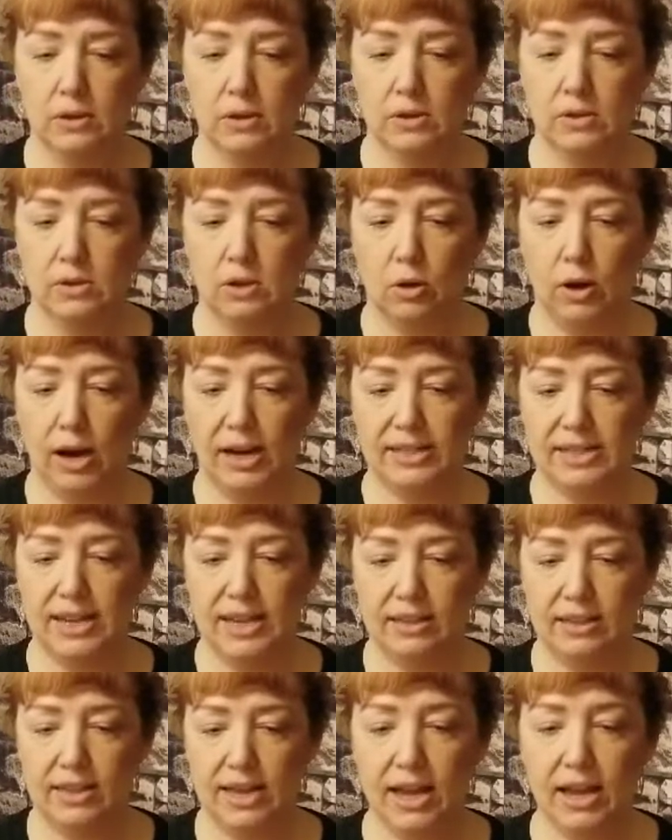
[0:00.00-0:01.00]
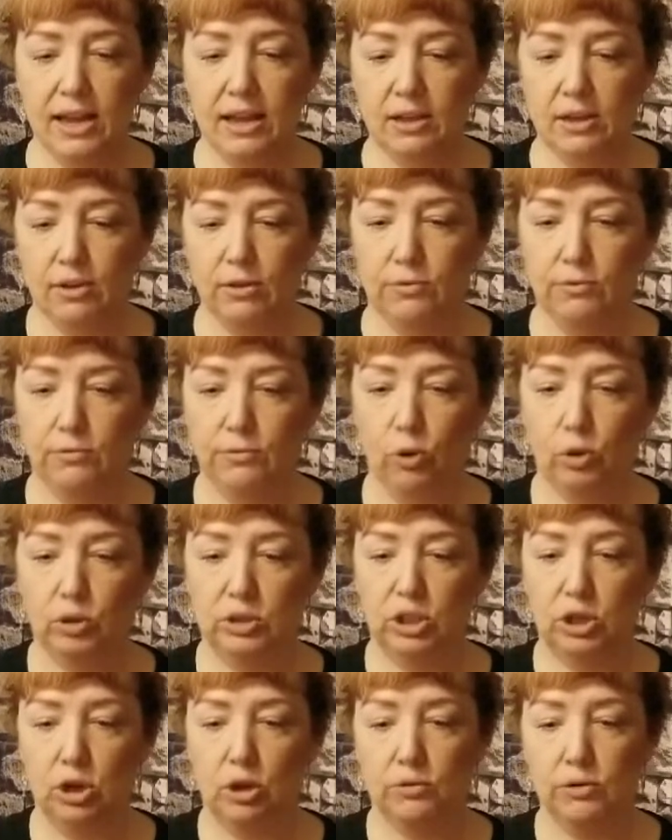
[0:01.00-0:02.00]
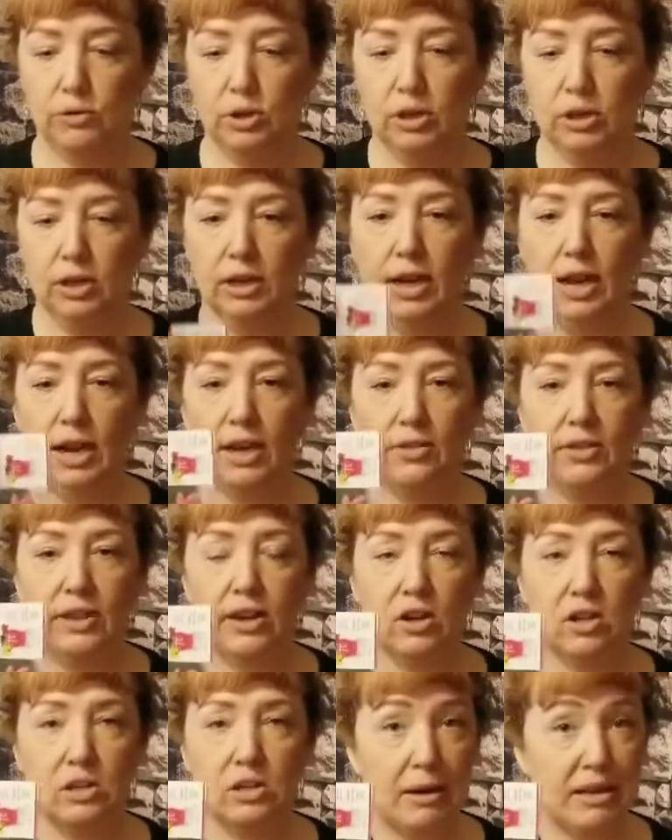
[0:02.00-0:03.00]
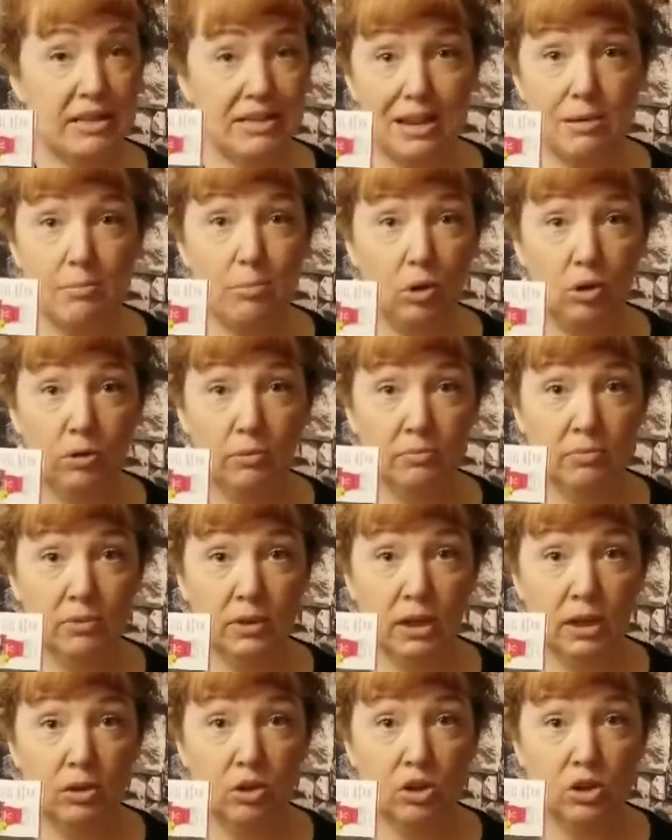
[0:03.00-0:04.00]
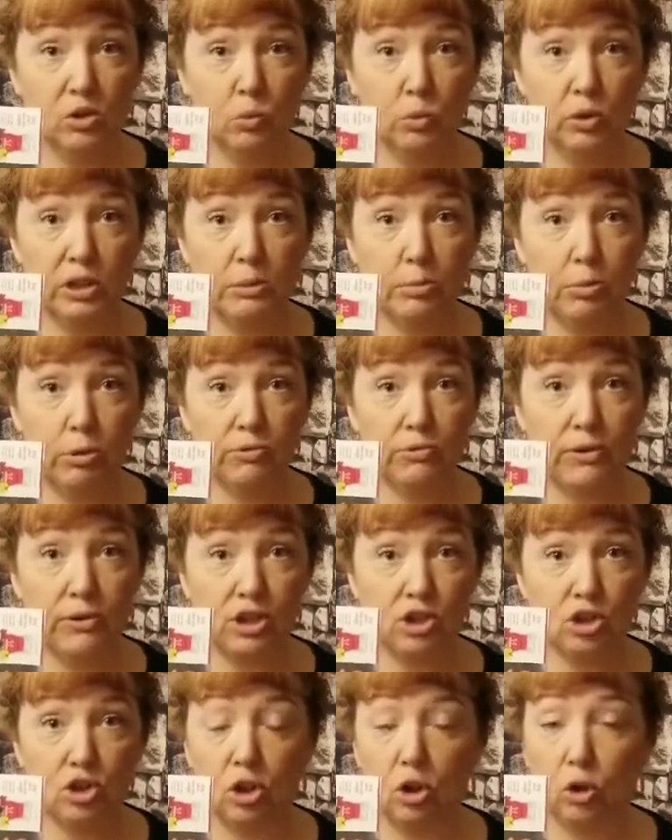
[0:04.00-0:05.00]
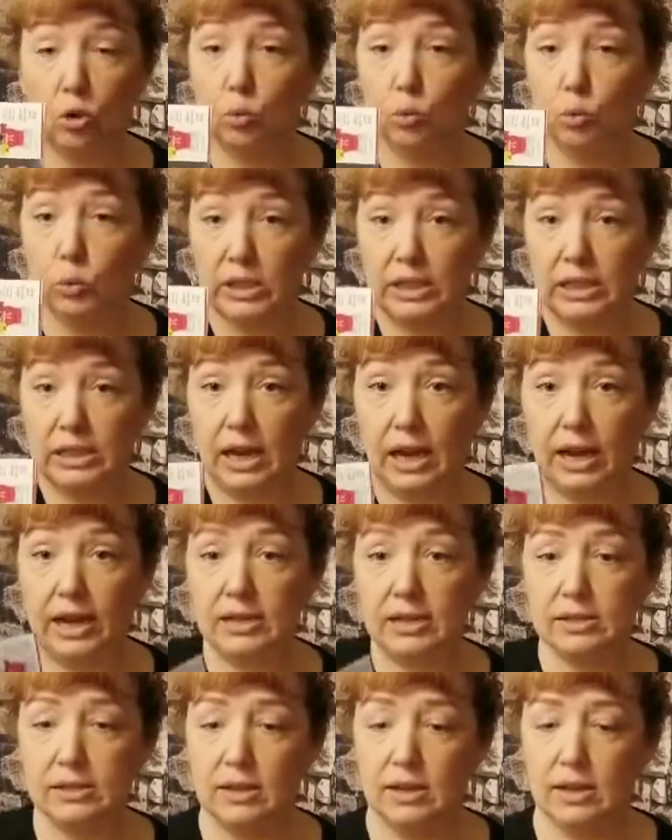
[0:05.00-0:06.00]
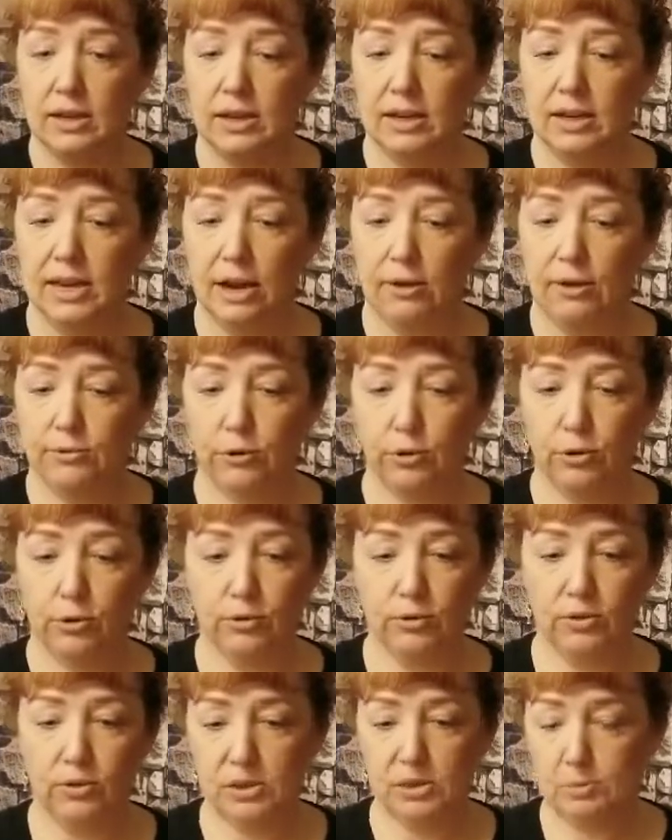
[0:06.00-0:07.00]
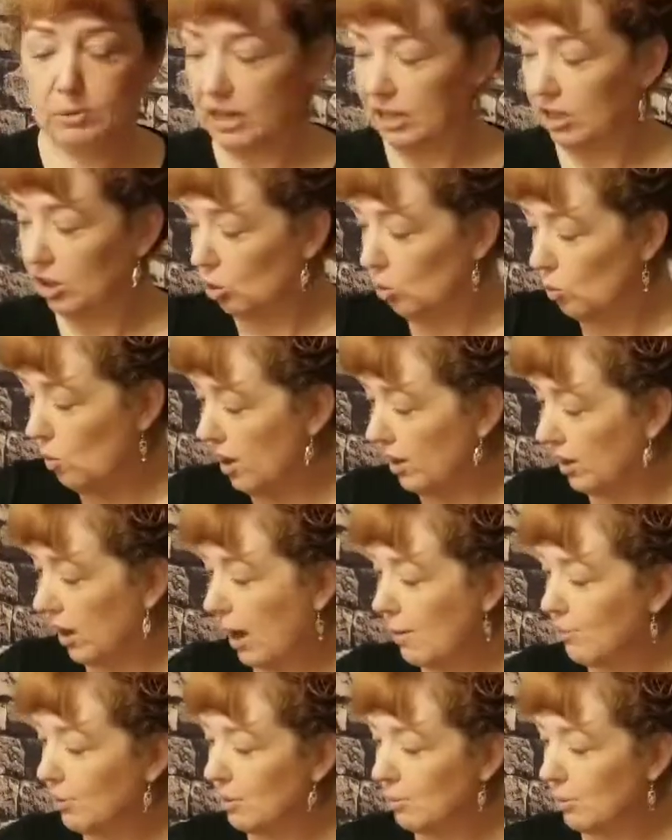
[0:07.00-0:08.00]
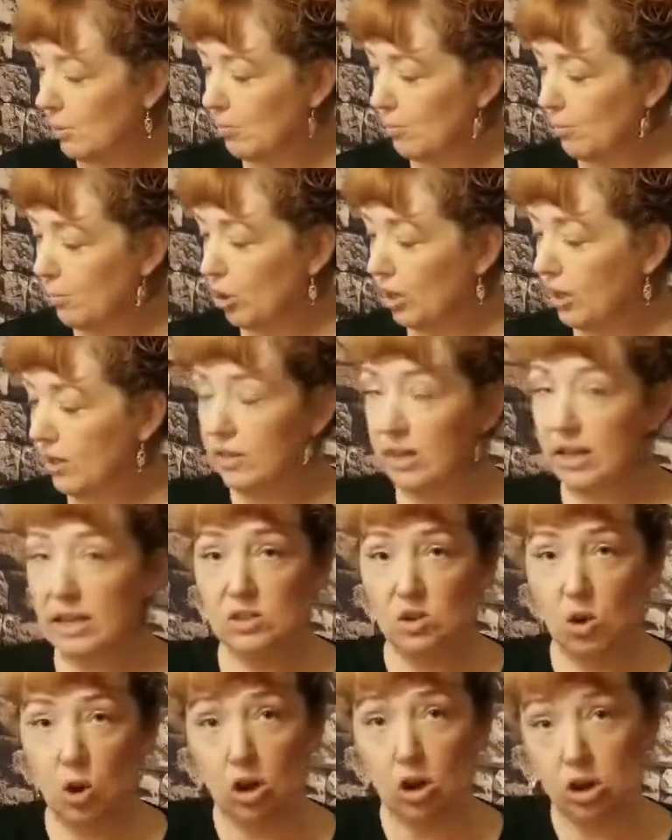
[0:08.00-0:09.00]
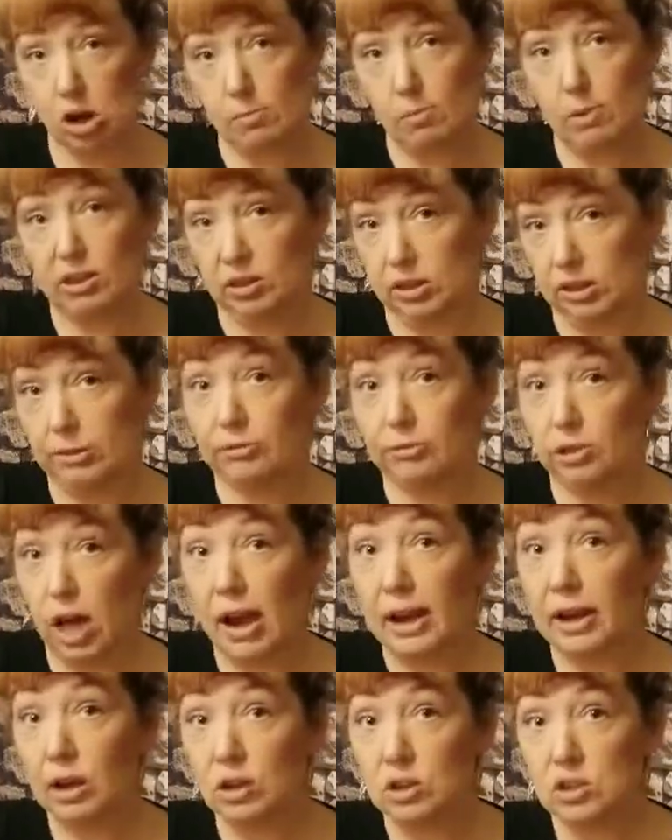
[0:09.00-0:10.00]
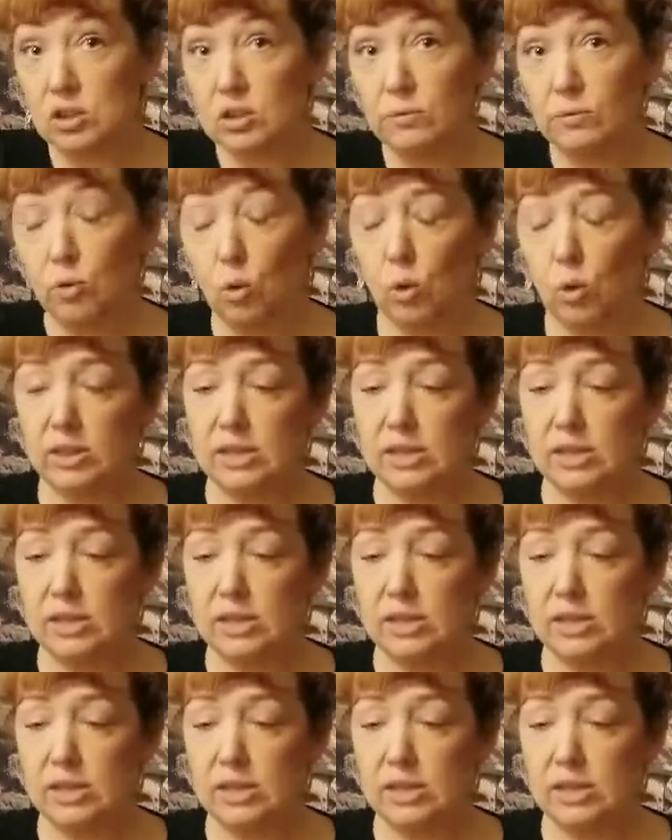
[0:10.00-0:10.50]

So I take that, fold it over, and there's my sample. Looks really professional, really nice. Now for this particular one, I'm going to be putting these on our monthly flyers for